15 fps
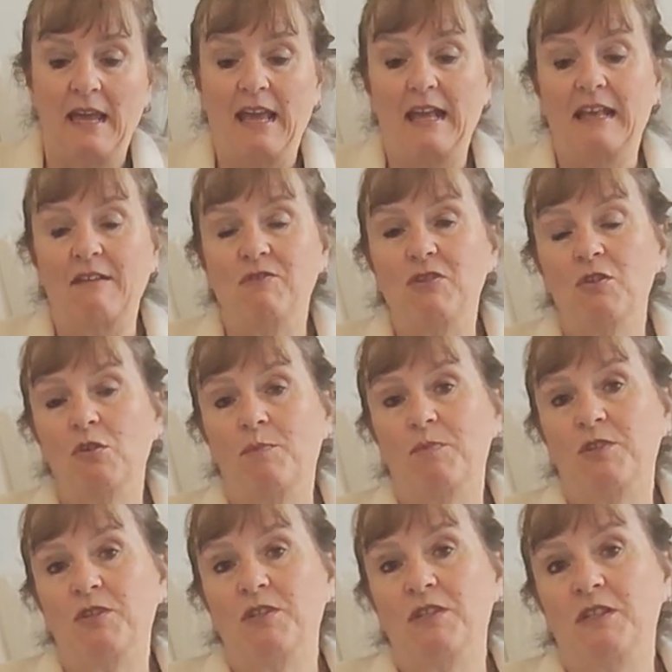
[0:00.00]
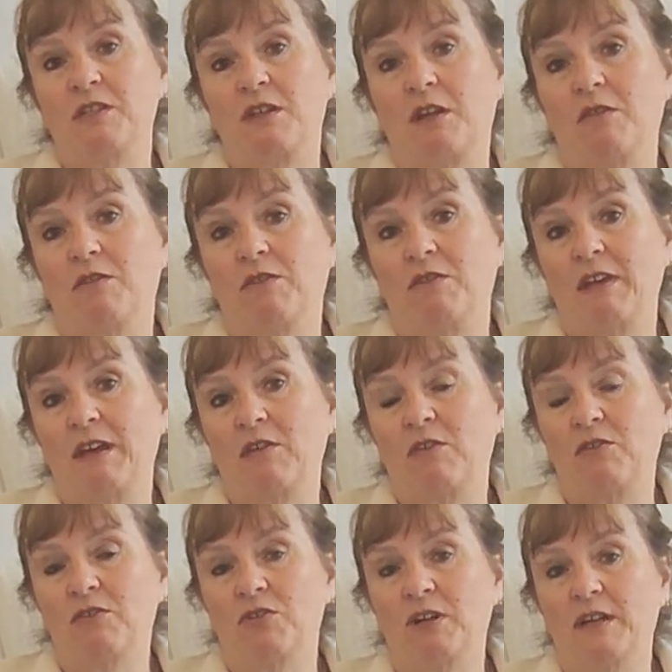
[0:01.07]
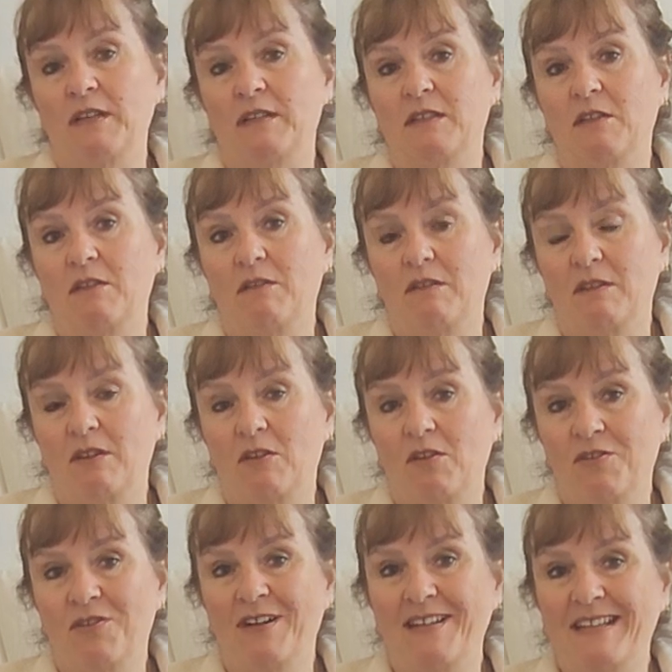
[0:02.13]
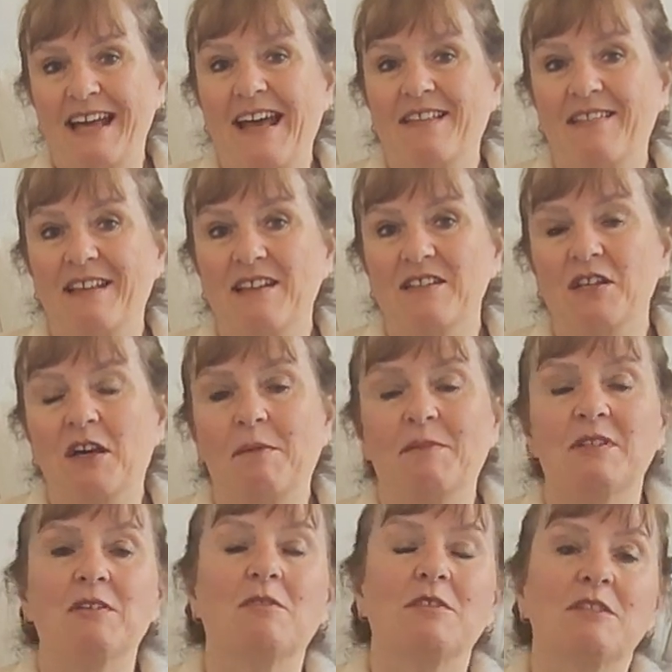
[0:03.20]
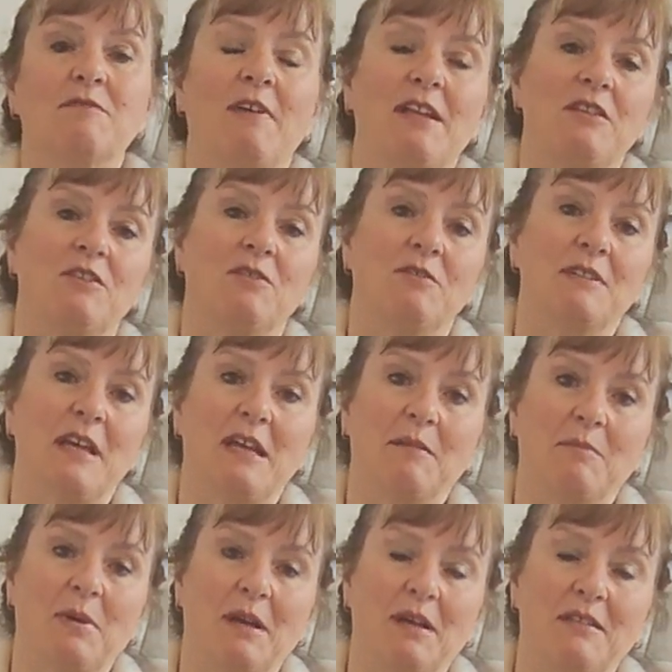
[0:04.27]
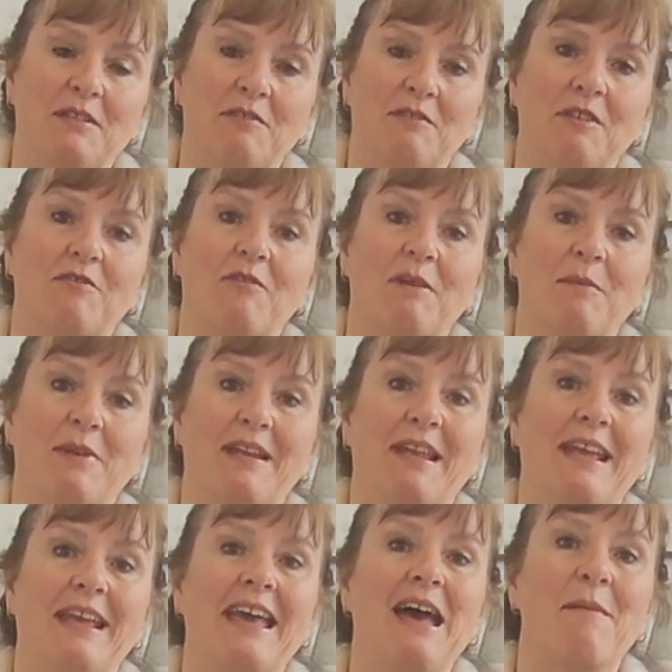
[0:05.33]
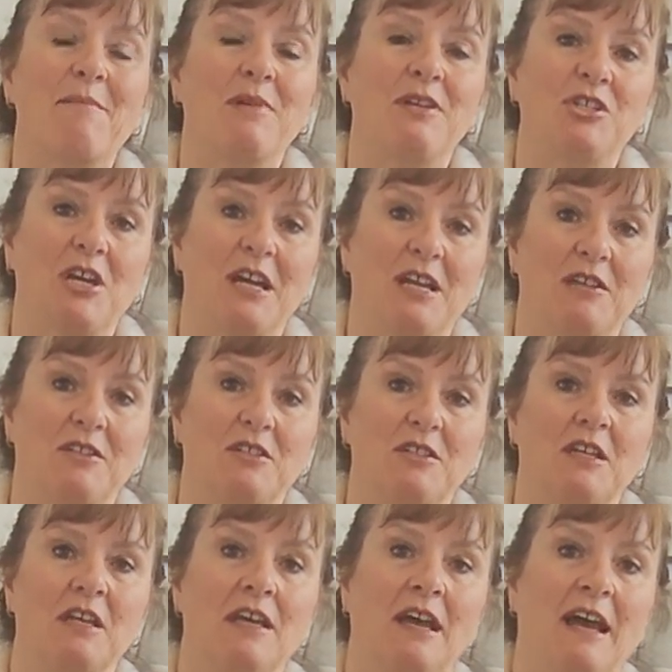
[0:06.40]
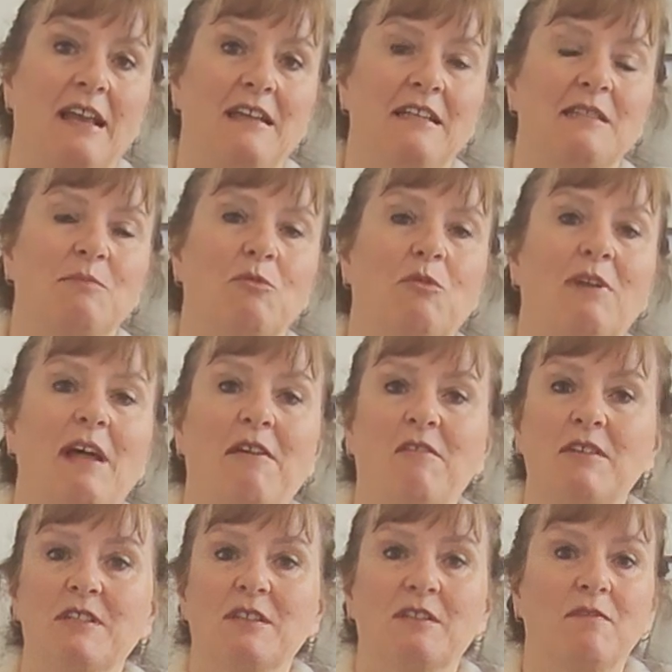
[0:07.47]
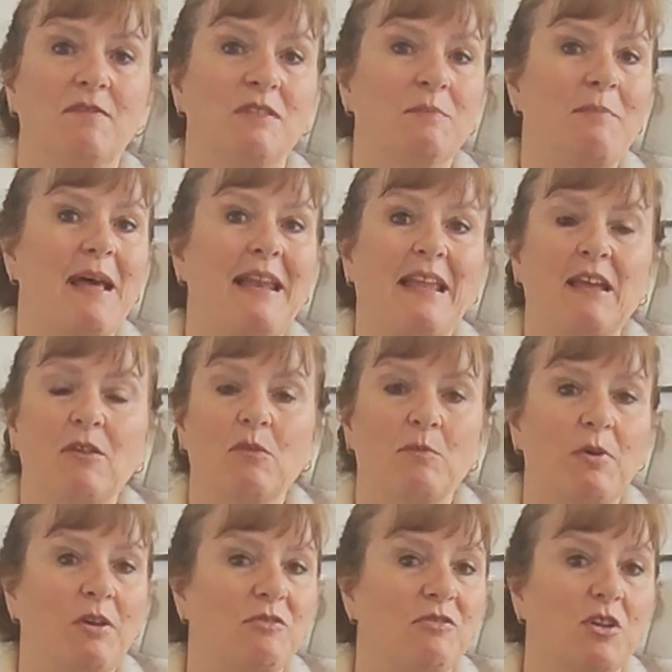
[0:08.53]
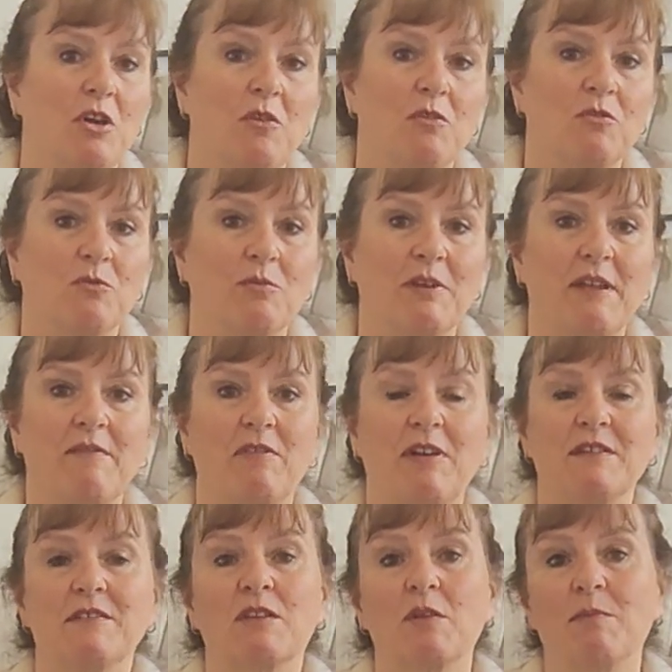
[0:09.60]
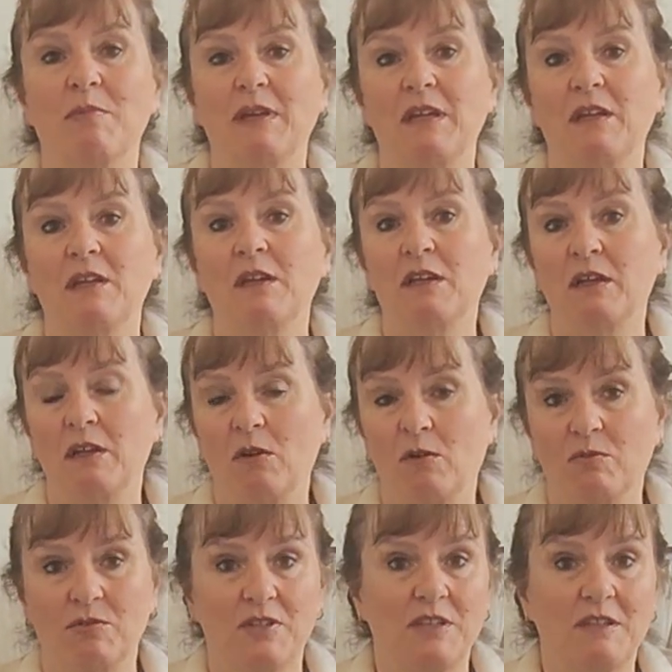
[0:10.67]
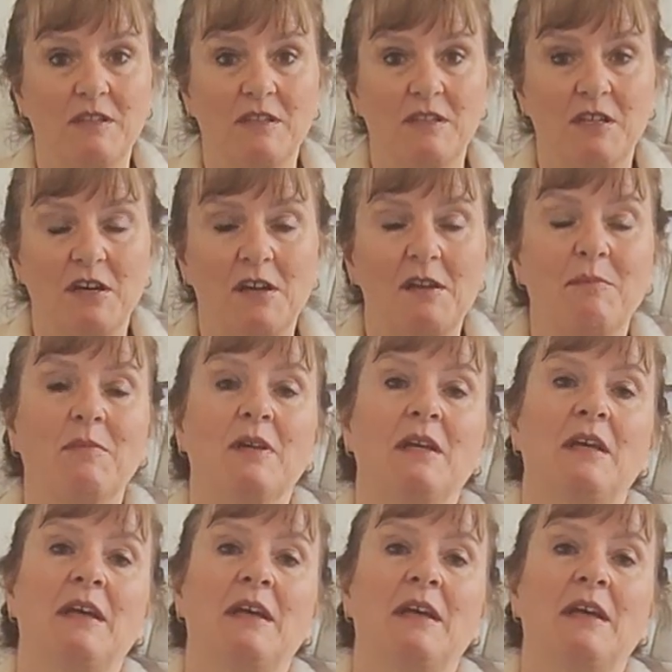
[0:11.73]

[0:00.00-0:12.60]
It gives you an opportunity to go through that contract. So the contract at that time, as long as vendors and buyers are in agreement, it can be changed. Any small errors of spelling or postcode or whatever else can be altered at the time.